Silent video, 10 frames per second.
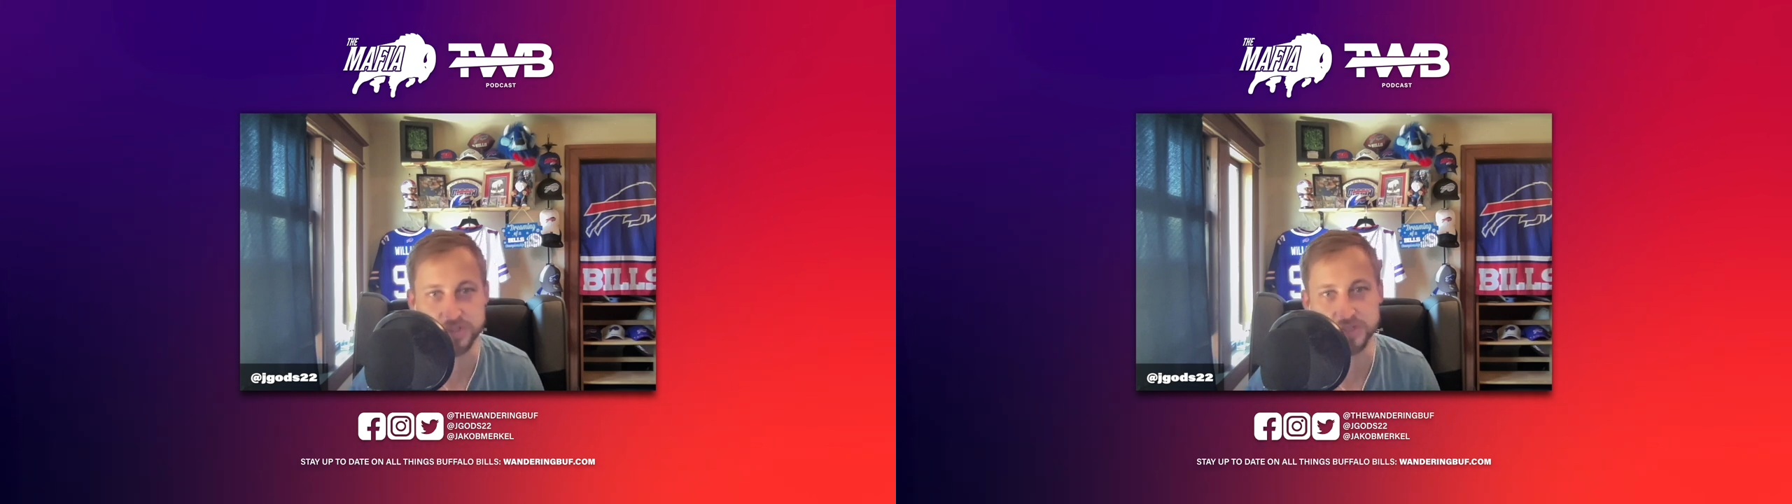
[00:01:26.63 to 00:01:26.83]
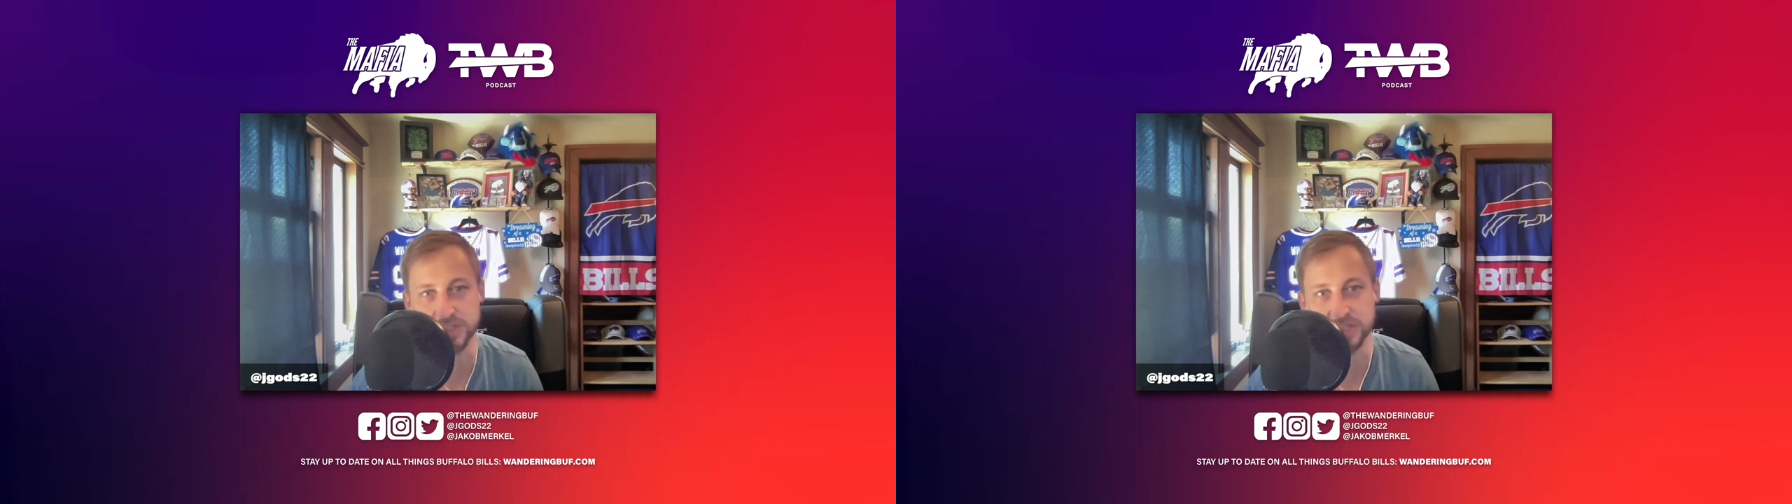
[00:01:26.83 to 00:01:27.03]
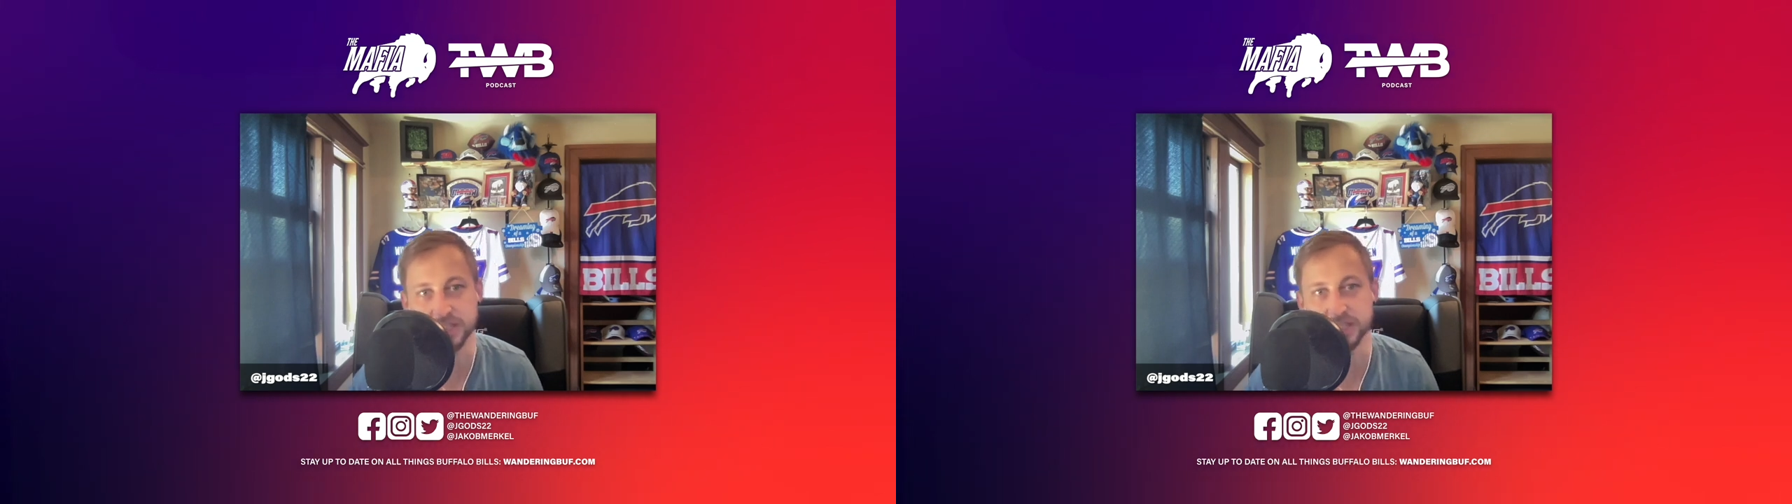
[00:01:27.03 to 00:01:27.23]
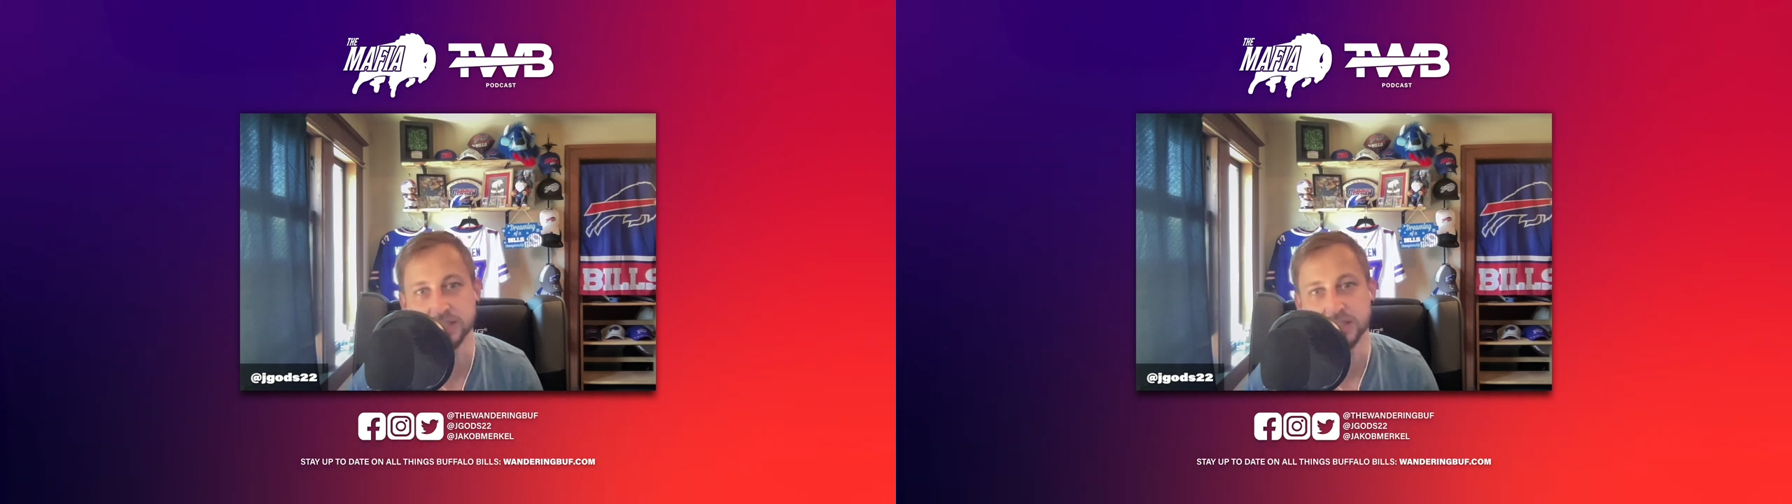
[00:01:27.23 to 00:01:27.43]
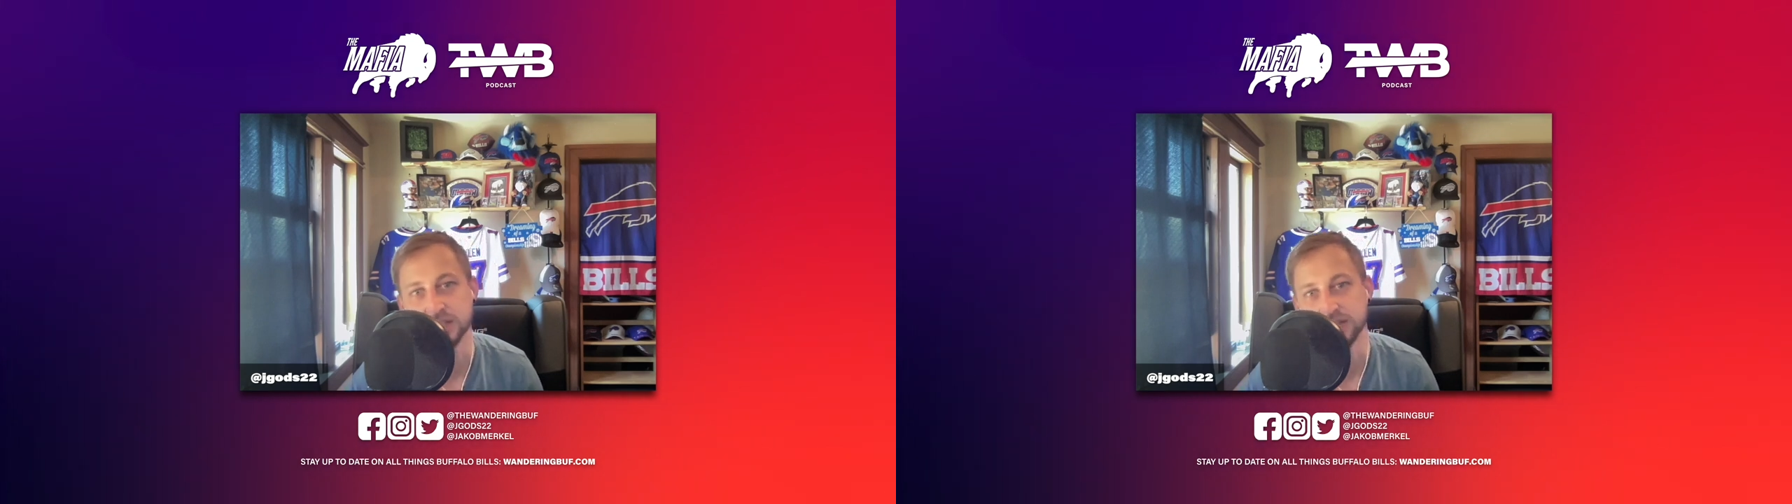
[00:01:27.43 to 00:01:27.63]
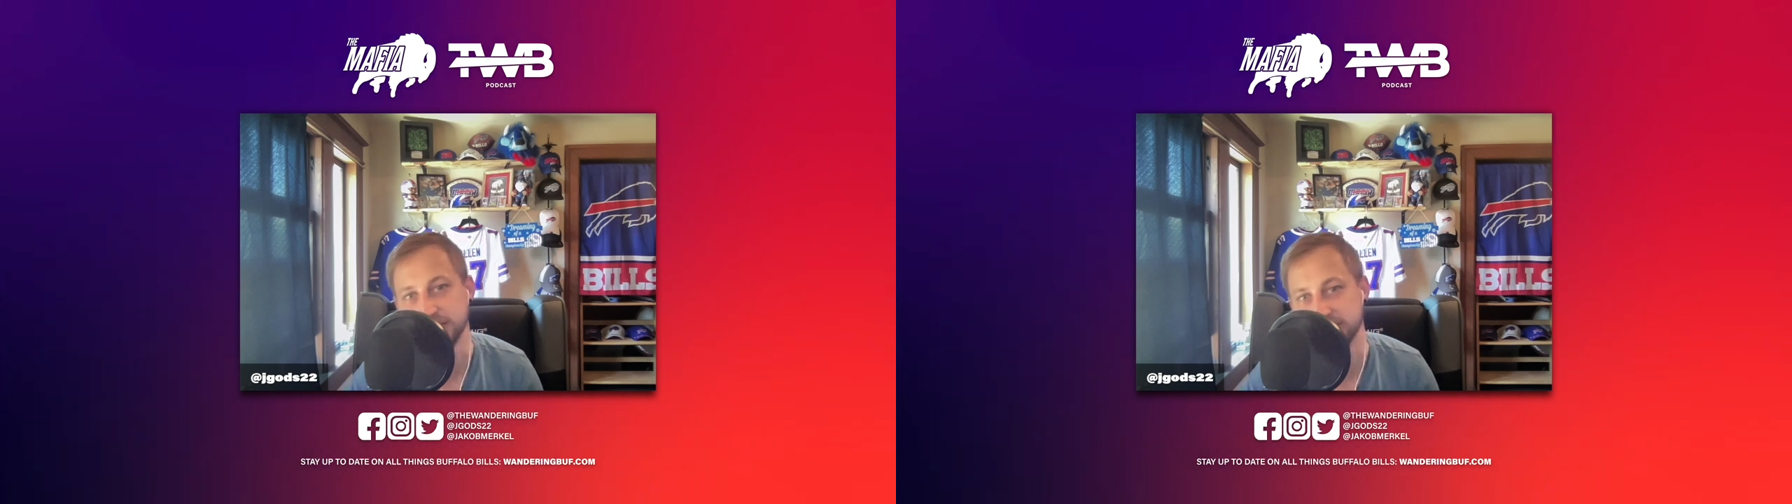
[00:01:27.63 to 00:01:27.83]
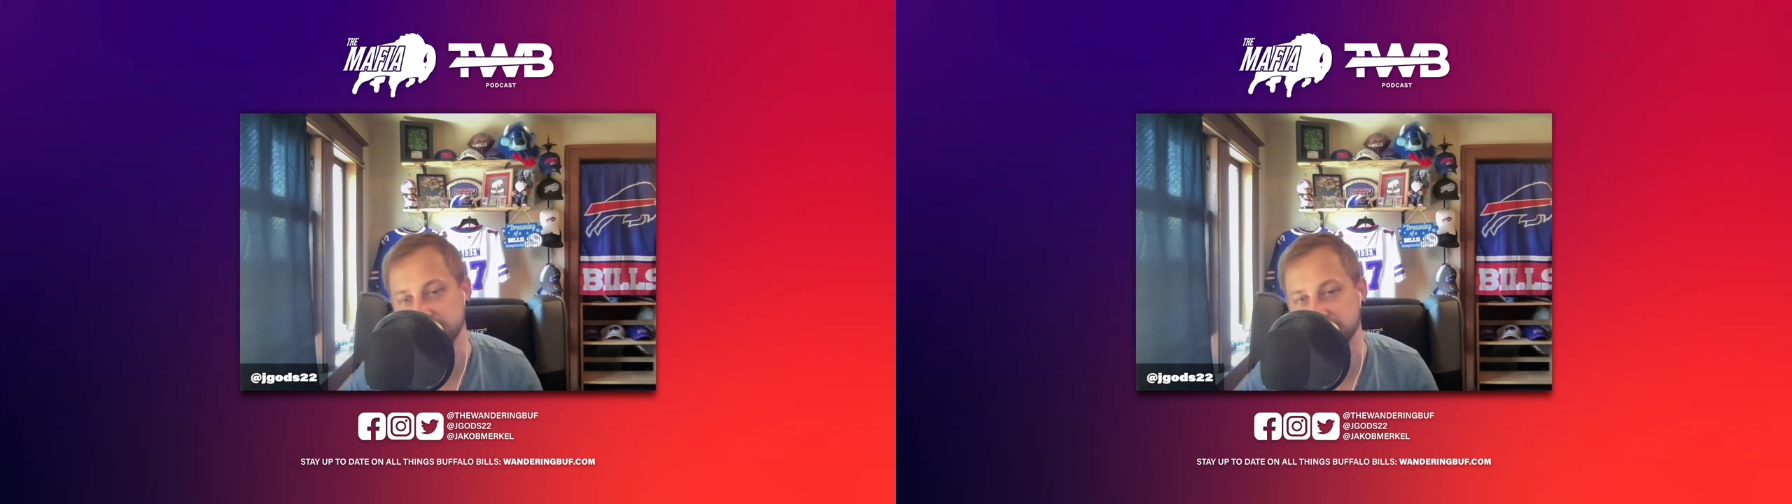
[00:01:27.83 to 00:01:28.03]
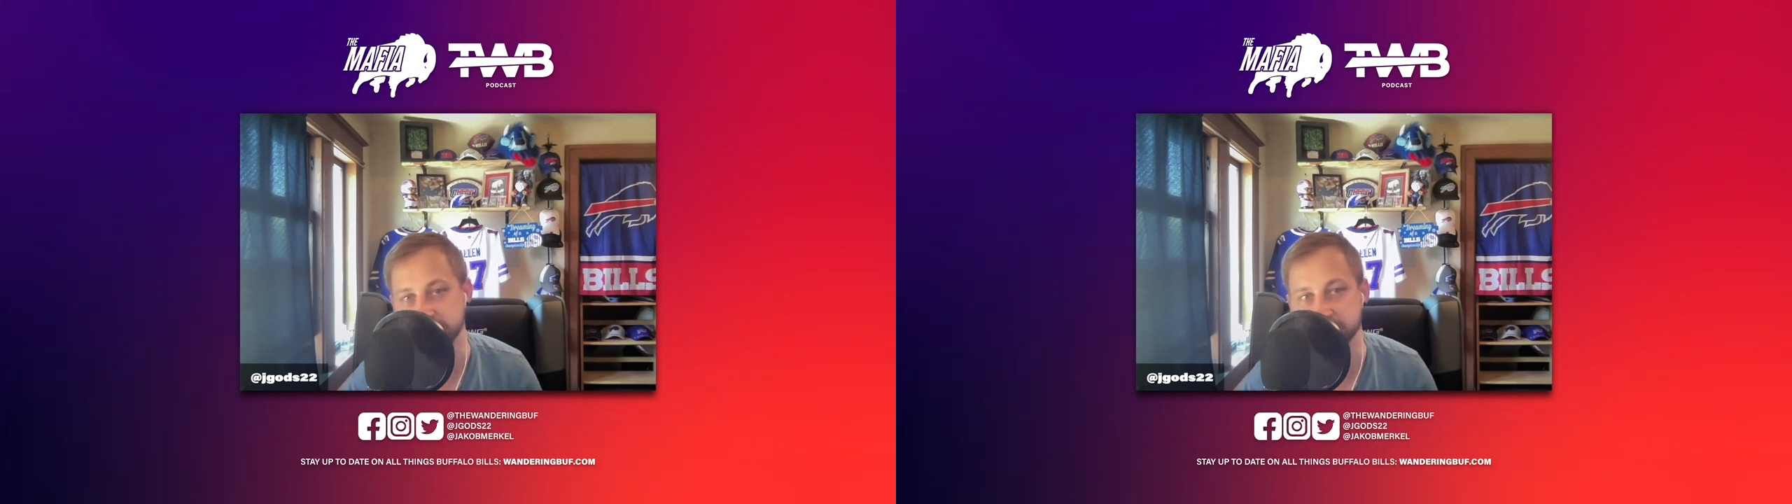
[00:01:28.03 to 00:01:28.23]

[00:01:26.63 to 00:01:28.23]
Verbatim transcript: We see the addition